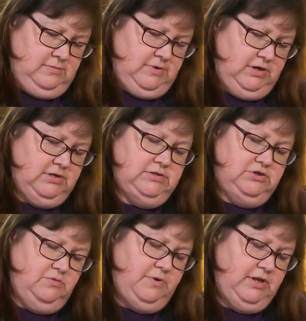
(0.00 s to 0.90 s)
because
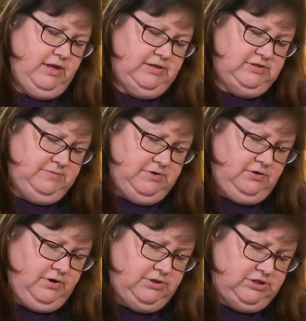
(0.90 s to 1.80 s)
nobody likes something
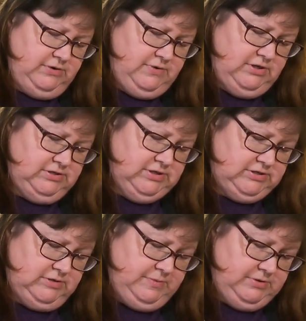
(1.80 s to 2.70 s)
crunchy when it's not
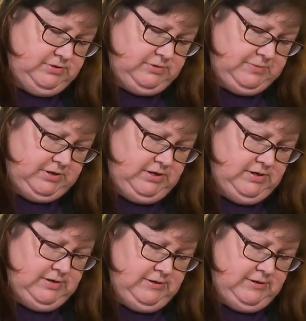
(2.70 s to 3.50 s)
supposed to be.